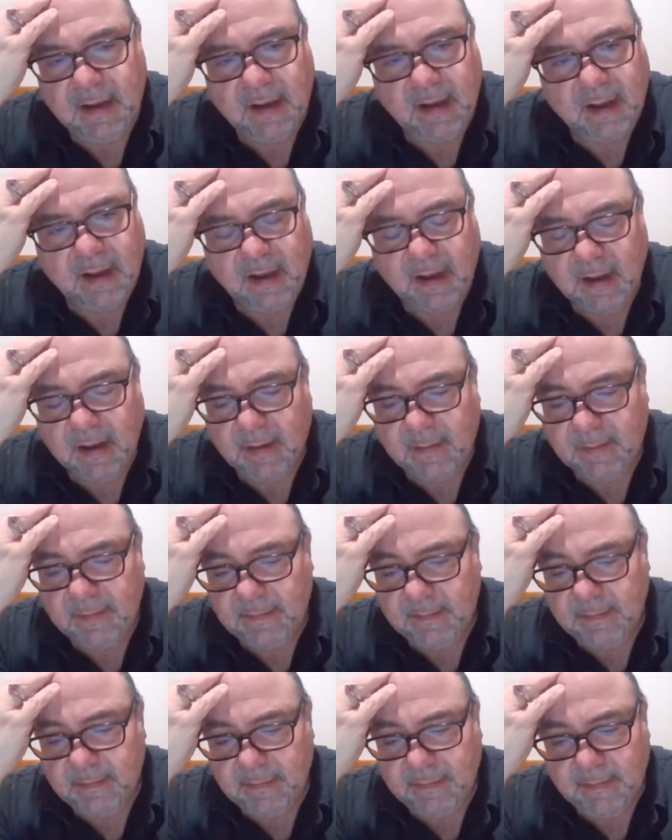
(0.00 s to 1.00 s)

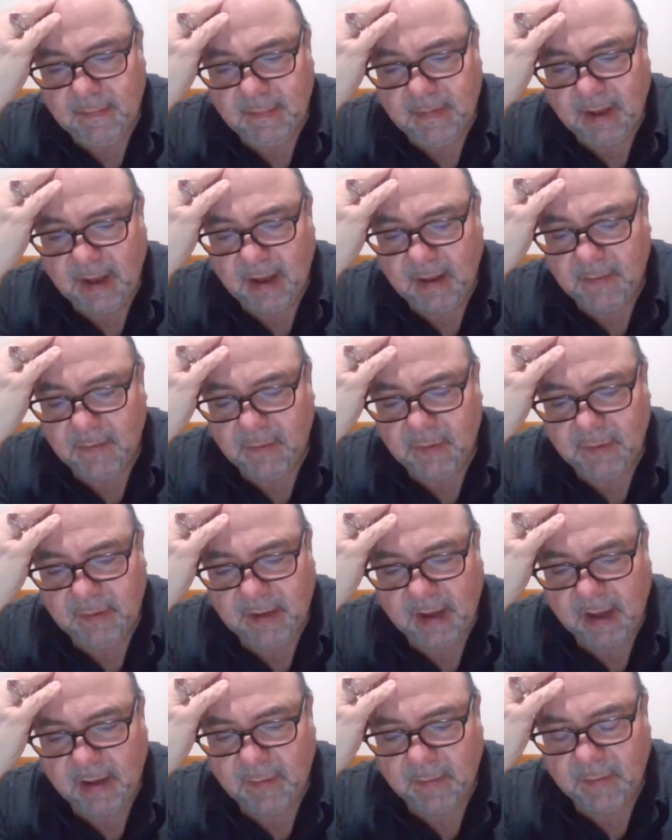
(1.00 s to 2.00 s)
that
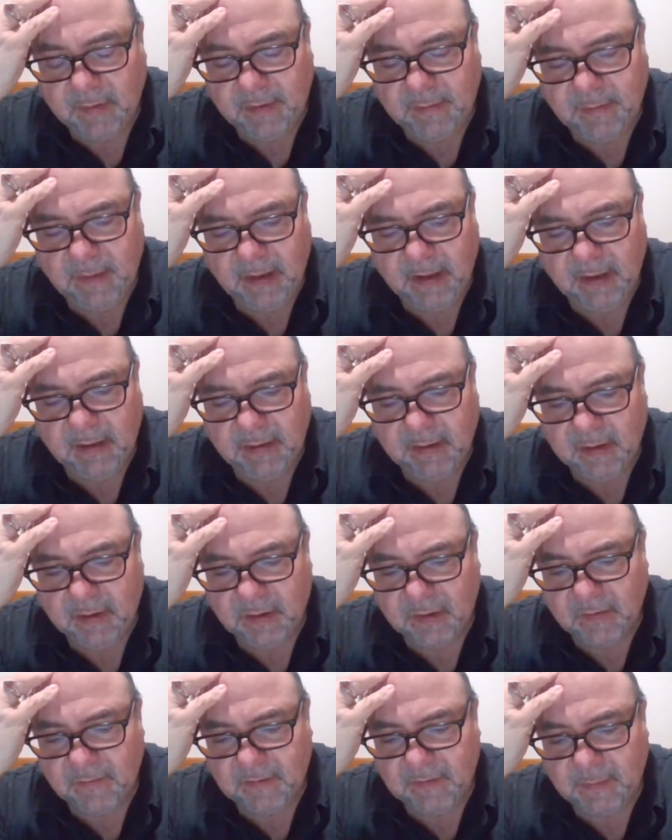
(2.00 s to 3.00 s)
would be
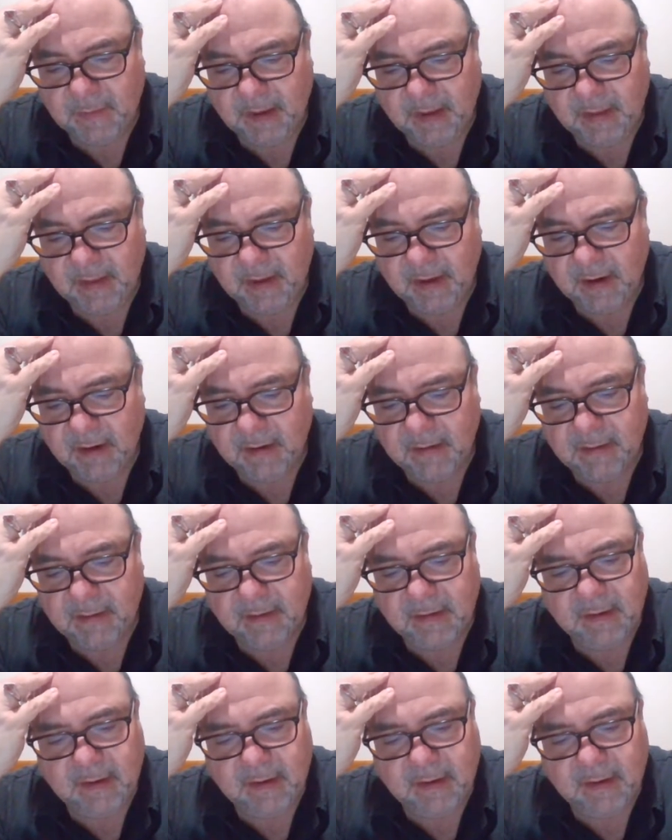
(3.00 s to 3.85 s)
deserve to be there